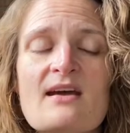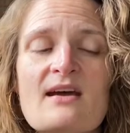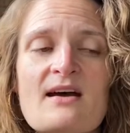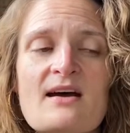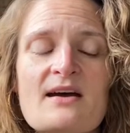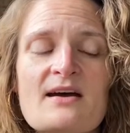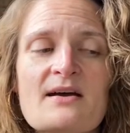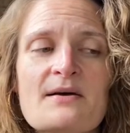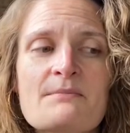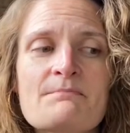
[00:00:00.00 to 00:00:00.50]

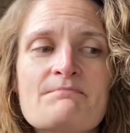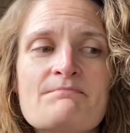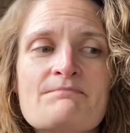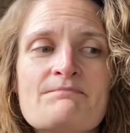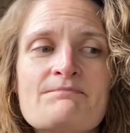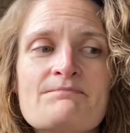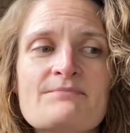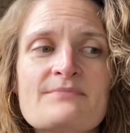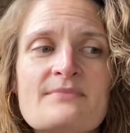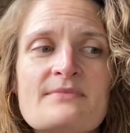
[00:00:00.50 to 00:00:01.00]
um,
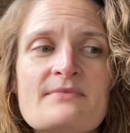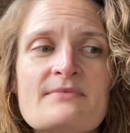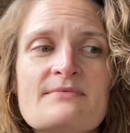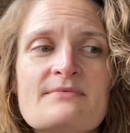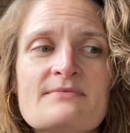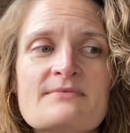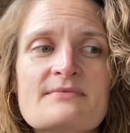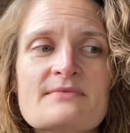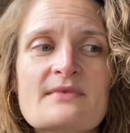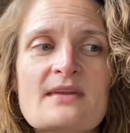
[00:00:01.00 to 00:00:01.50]

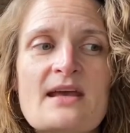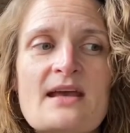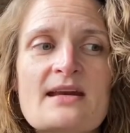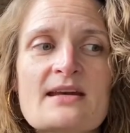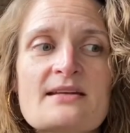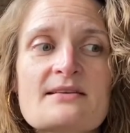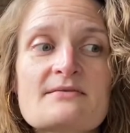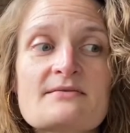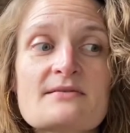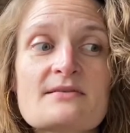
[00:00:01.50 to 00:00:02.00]
and
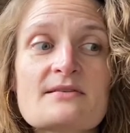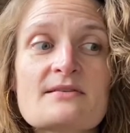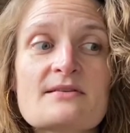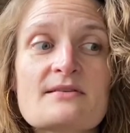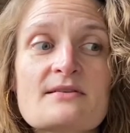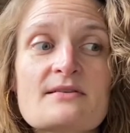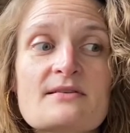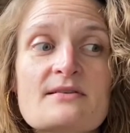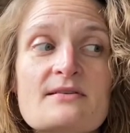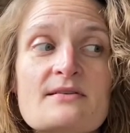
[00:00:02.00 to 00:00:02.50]
it
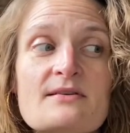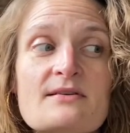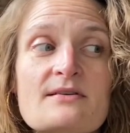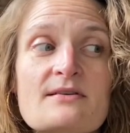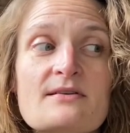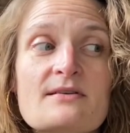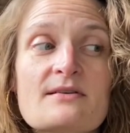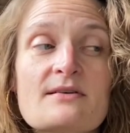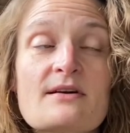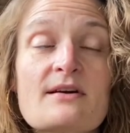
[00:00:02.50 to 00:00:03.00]

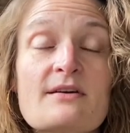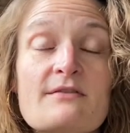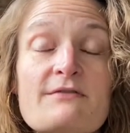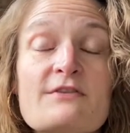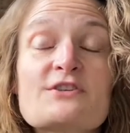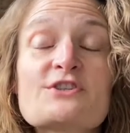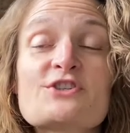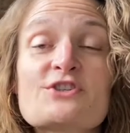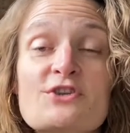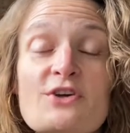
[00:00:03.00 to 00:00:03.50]
for
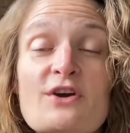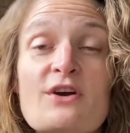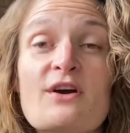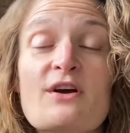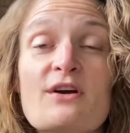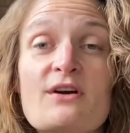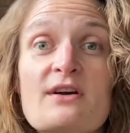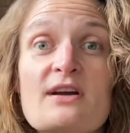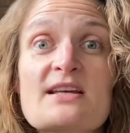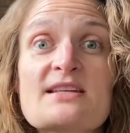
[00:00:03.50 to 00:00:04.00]

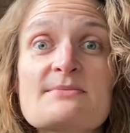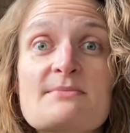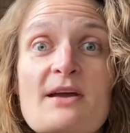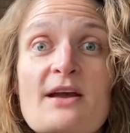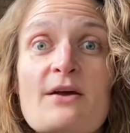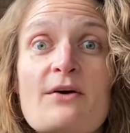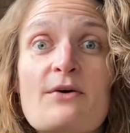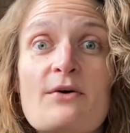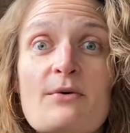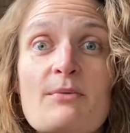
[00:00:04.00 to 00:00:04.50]
sure is my
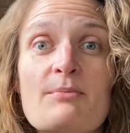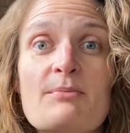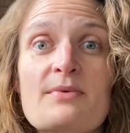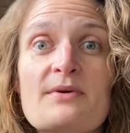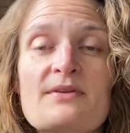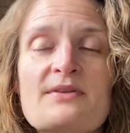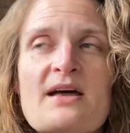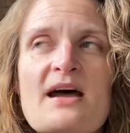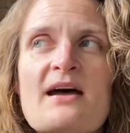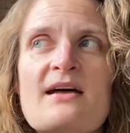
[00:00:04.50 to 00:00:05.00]
hope
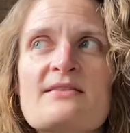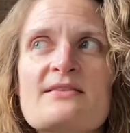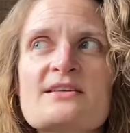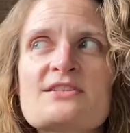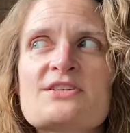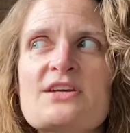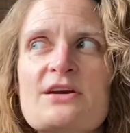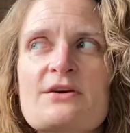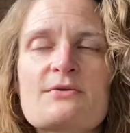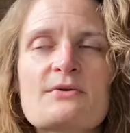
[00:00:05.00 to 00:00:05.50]
that the
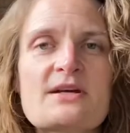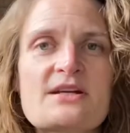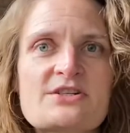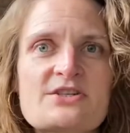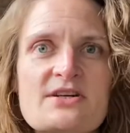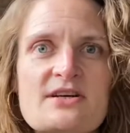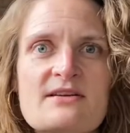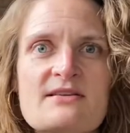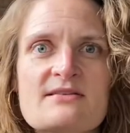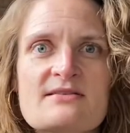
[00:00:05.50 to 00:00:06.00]

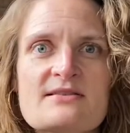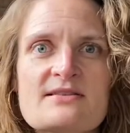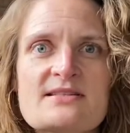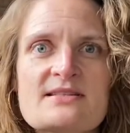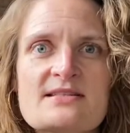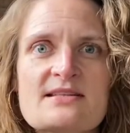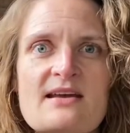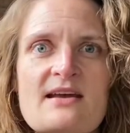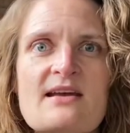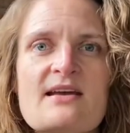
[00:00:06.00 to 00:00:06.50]

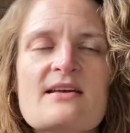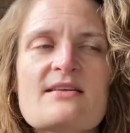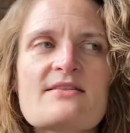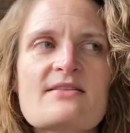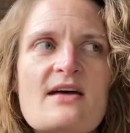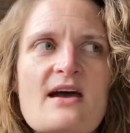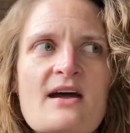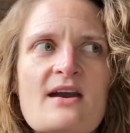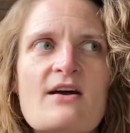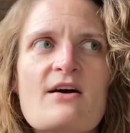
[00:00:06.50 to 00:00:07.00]
generations
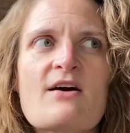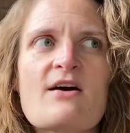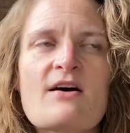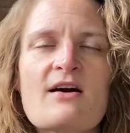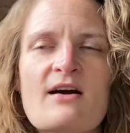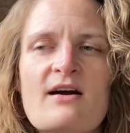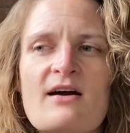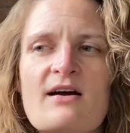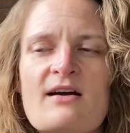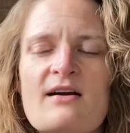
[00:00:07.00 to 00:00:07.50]
that
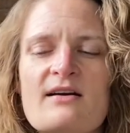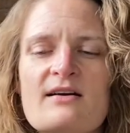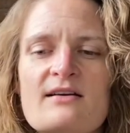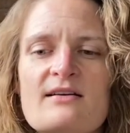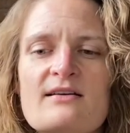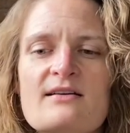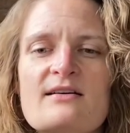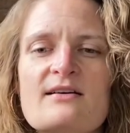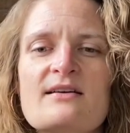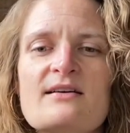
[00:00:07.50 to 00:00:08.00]
are
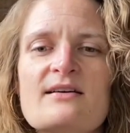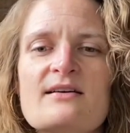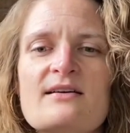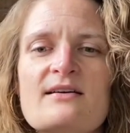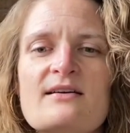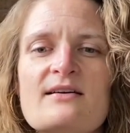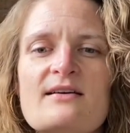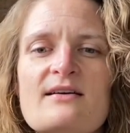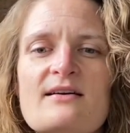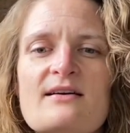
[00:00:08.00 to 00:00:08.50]

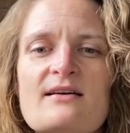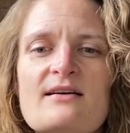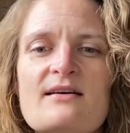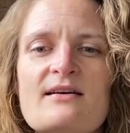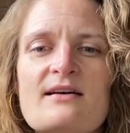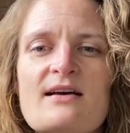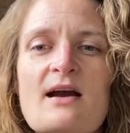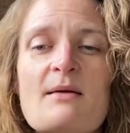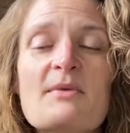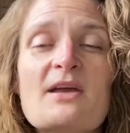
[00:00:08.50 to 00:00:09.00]

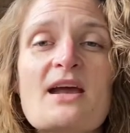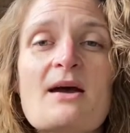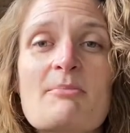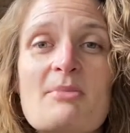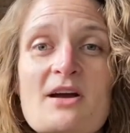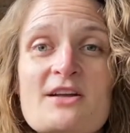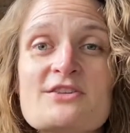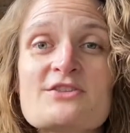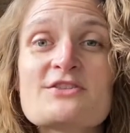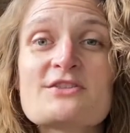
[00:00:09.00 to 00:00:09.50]
coming up
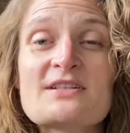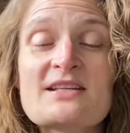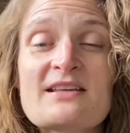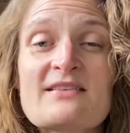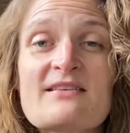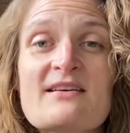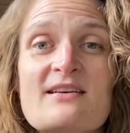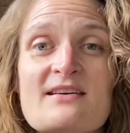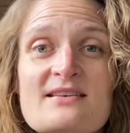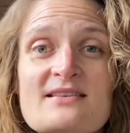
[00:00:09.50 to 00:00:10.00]
underneath
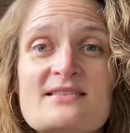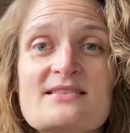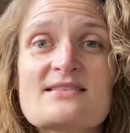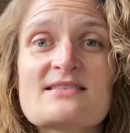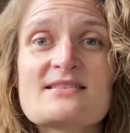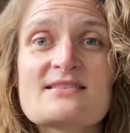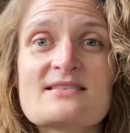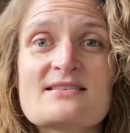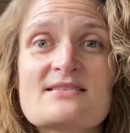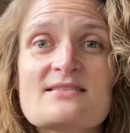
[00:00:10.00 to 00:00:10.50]

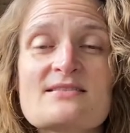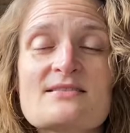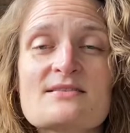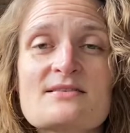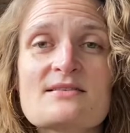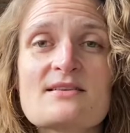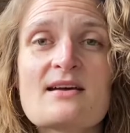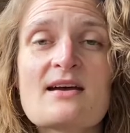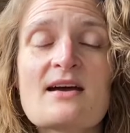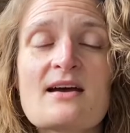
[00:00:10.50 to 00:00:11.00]
us
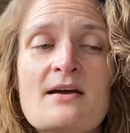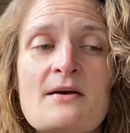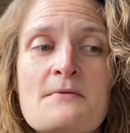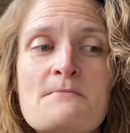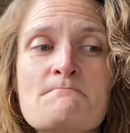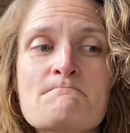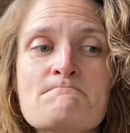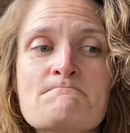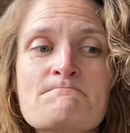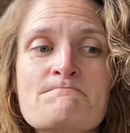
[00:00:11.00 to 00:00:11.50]
um,
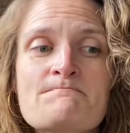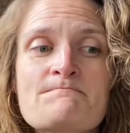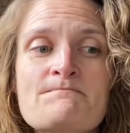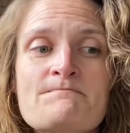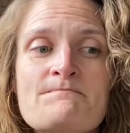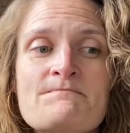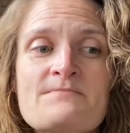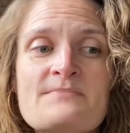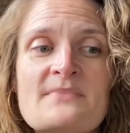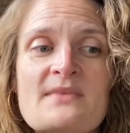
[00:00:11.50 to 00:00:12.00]

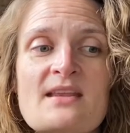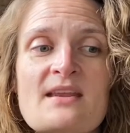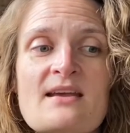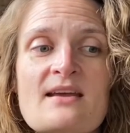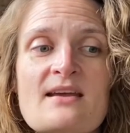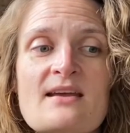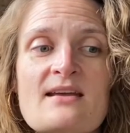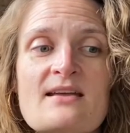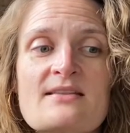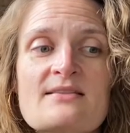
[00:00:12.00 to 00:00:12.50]

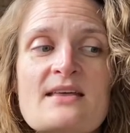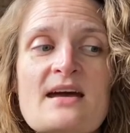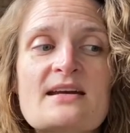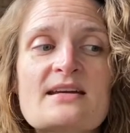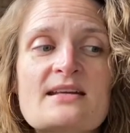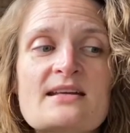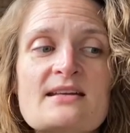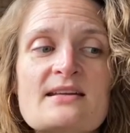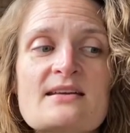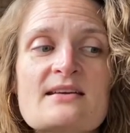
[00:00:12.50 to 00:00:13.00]
that
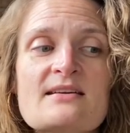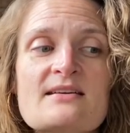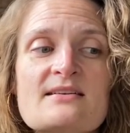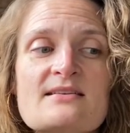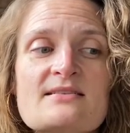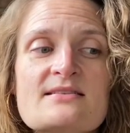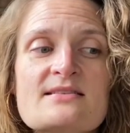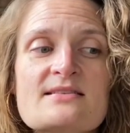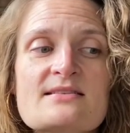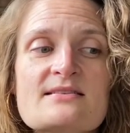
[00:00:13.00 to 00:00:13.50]
it
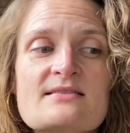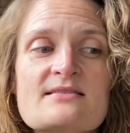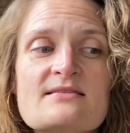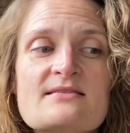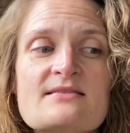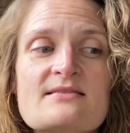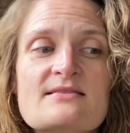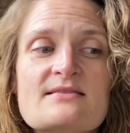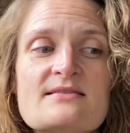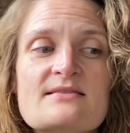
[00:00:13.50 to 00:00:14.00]
is
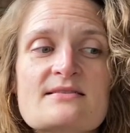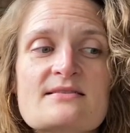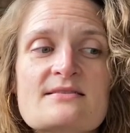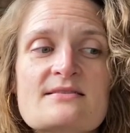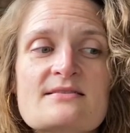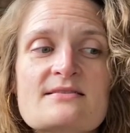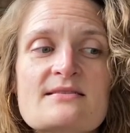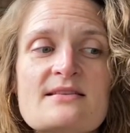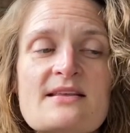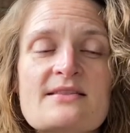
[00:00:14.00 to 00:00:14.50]

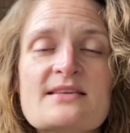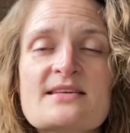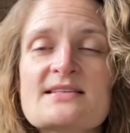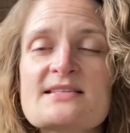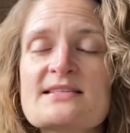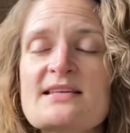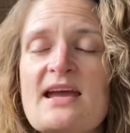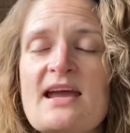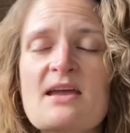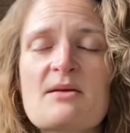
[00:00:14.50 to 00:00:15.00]
that this
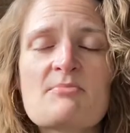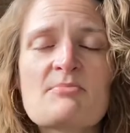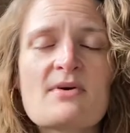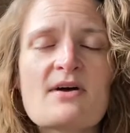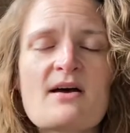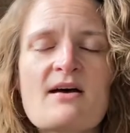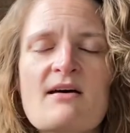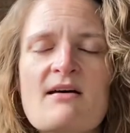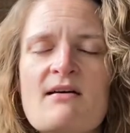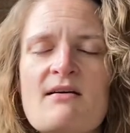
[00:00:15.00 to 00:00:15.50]
type
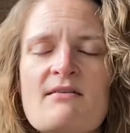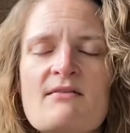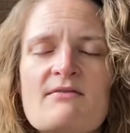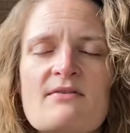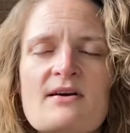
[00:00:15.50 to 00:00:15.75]
of